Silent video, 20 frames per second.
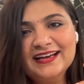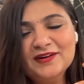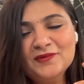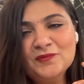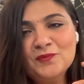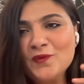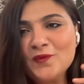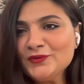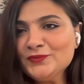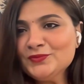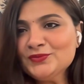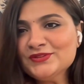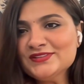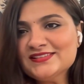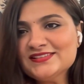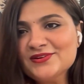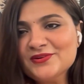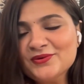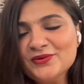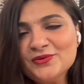
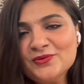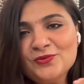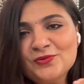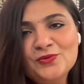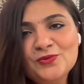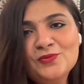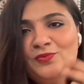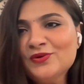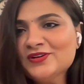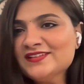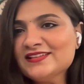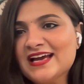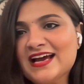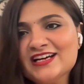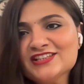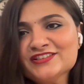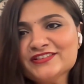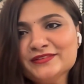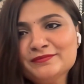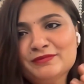Who was
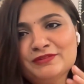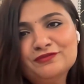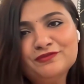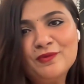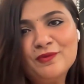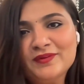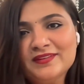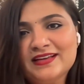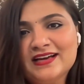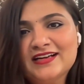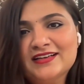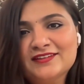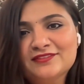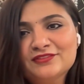Ashley before that?